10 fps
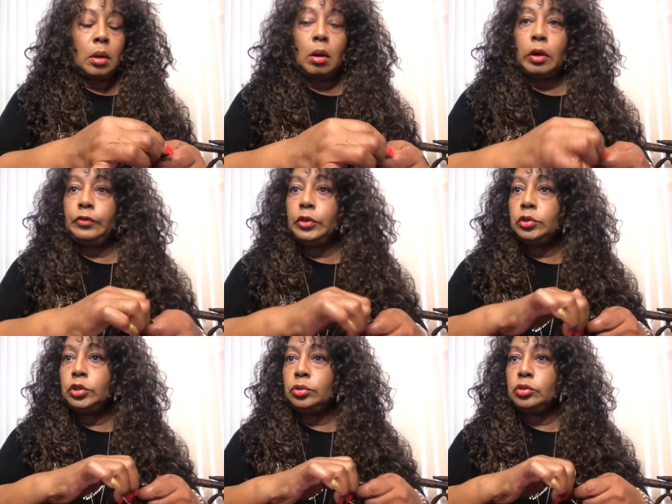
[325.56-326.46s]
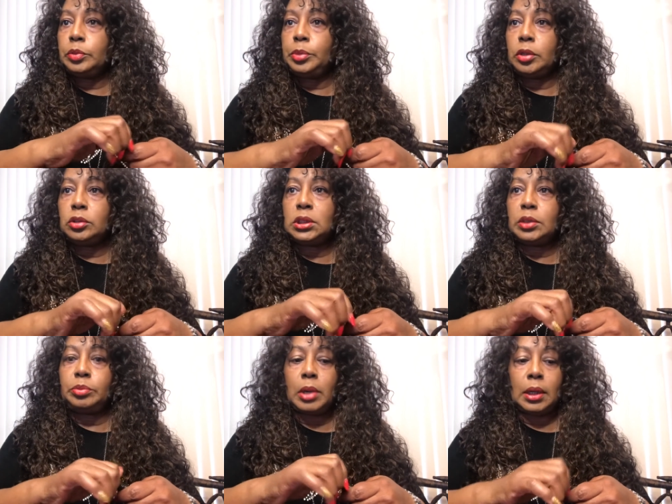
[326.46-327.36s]
Or if you choose to purchase the
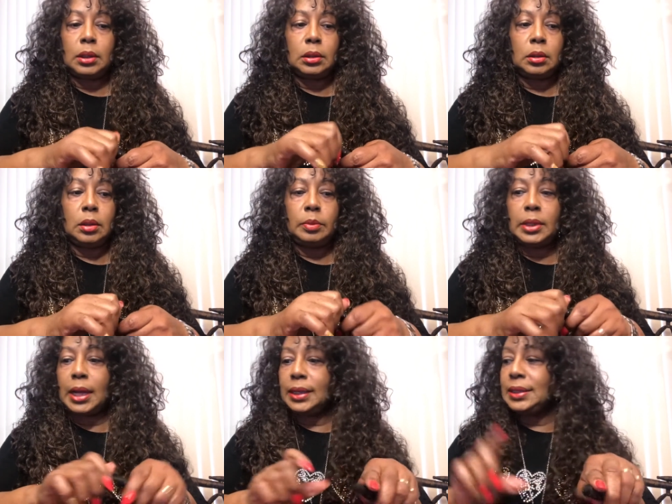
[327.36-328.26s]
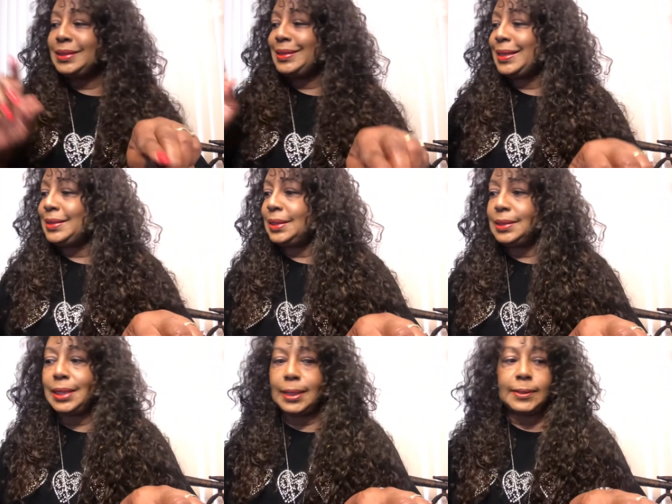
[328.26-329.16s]
product. Now, it says it
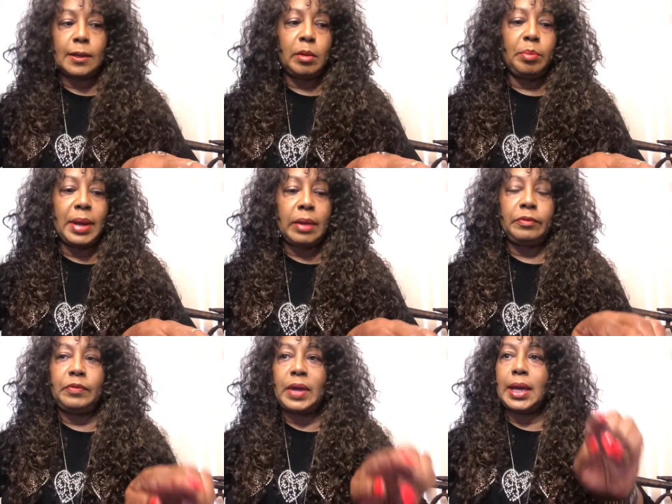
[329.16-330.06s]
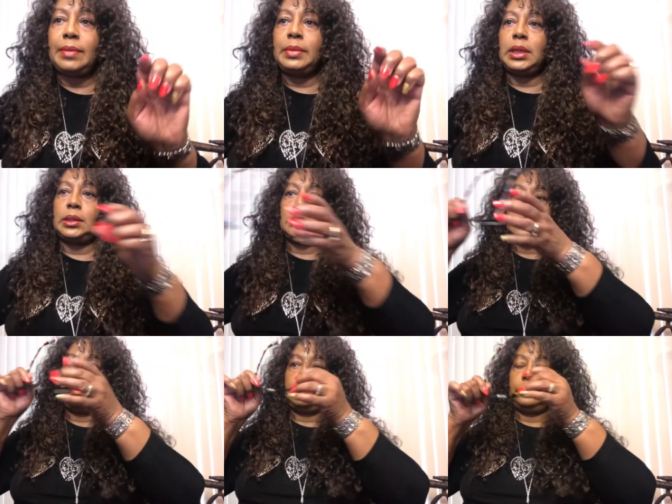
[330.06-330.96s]
takes about five minutes.
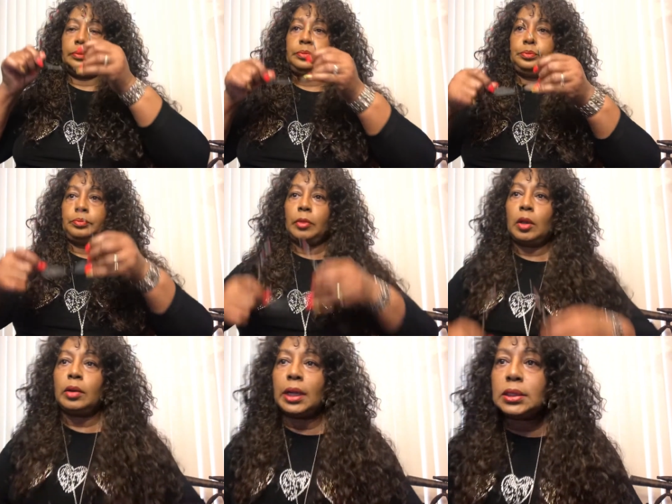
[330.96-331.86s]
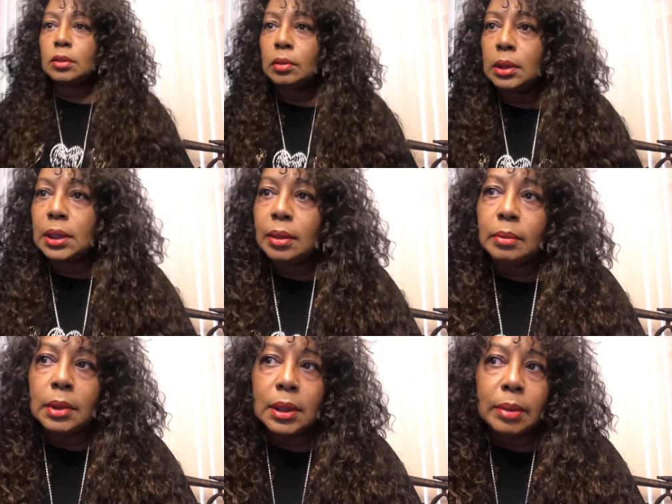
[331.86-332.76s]
Okay, so look at
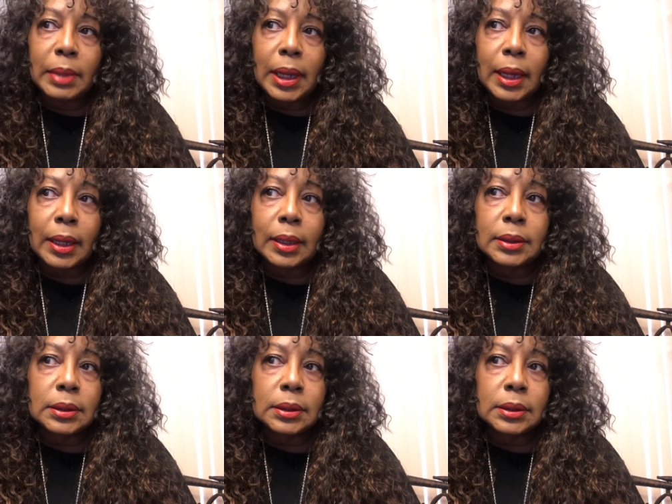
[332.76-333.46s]
look at my eye.